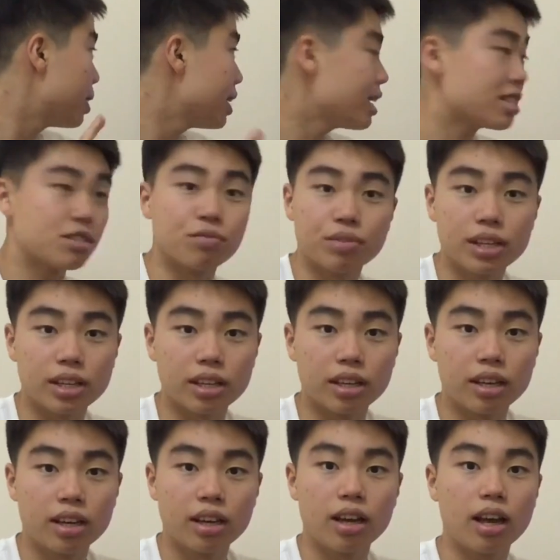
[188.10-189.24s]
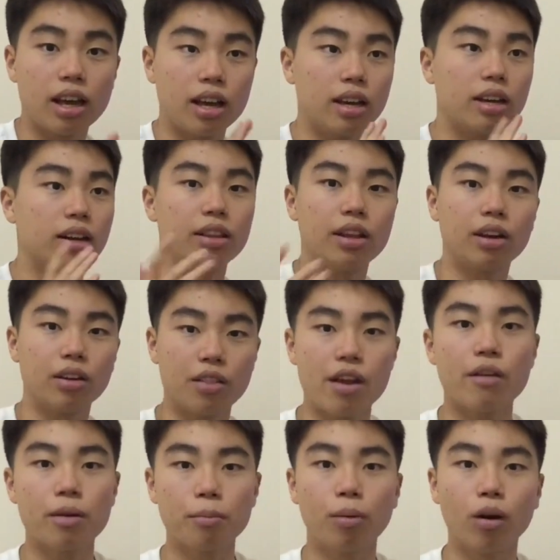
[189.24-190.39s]
PSV,
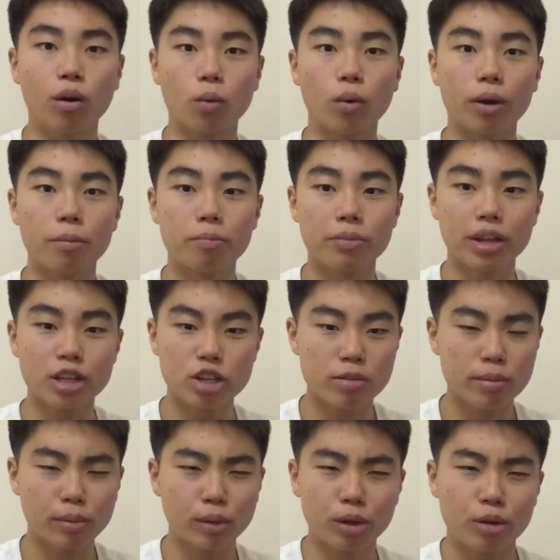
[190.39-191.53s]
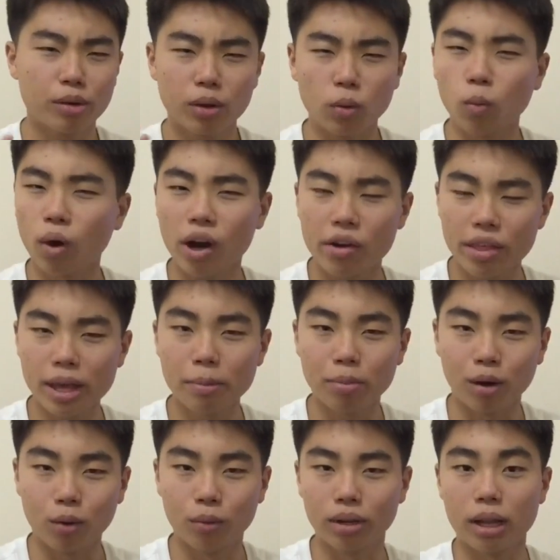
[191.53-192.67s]
they're in pot 1, and you'd be wondering why are they in
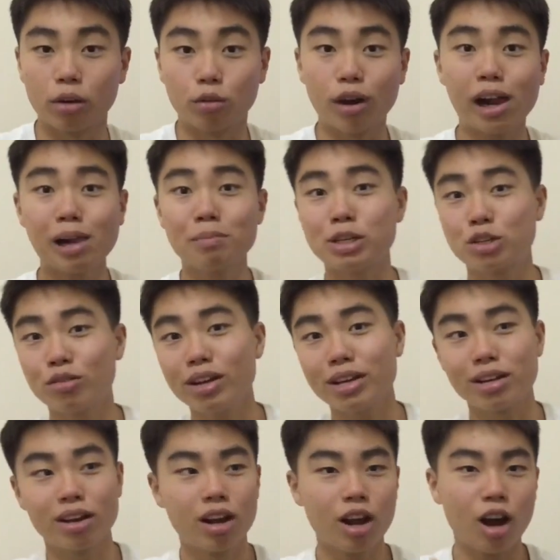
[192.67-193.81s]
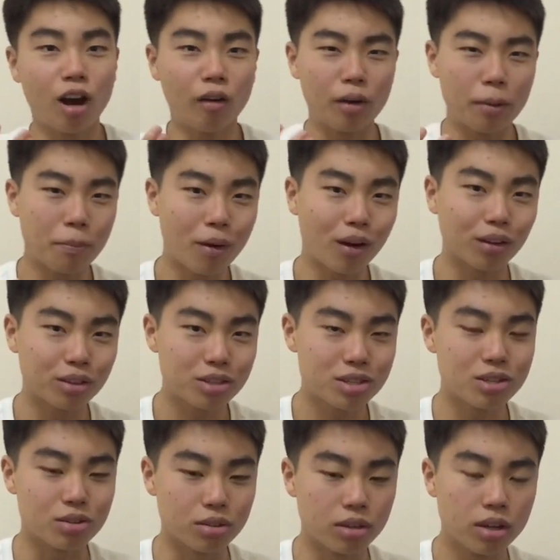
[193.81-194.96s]
pot 1? And Real Madrid are in pot
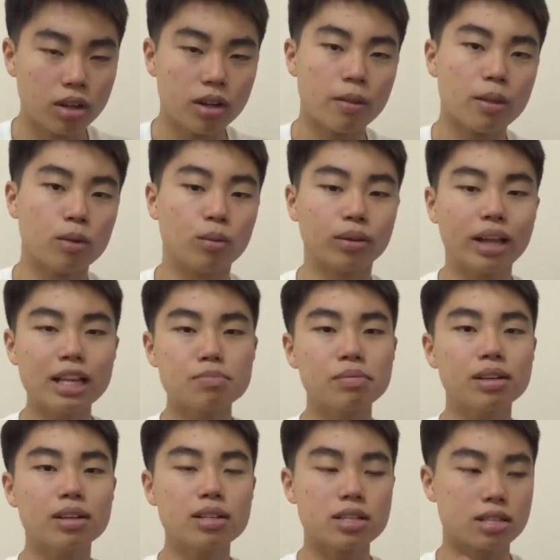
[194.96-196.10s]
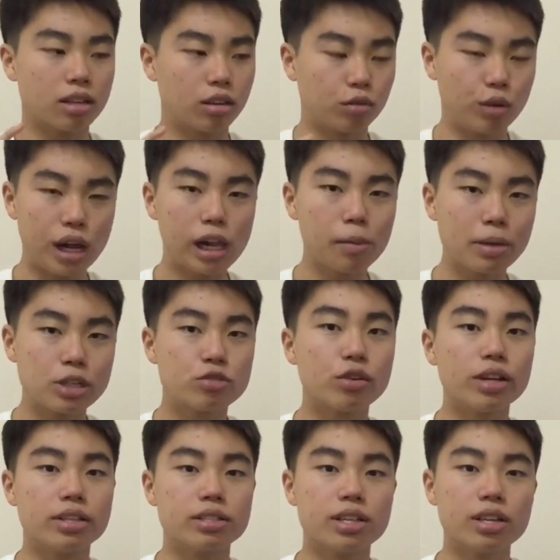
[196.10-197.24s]
2. Well, that's because Real
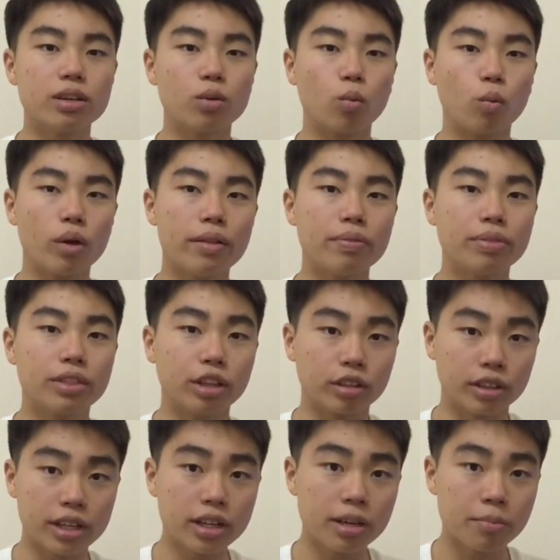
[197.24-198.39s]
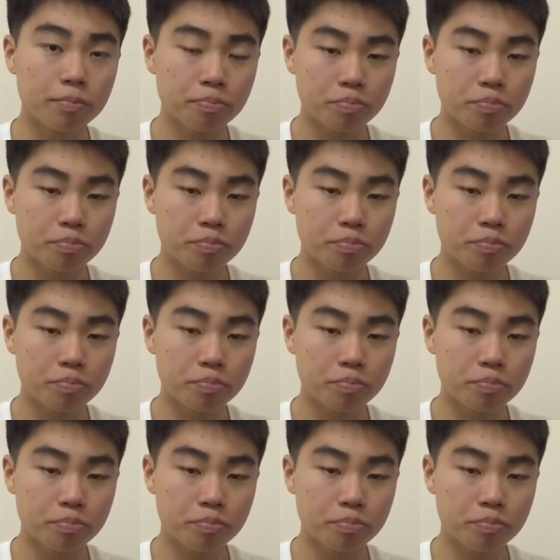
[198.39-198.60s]
Madrid didn't win the league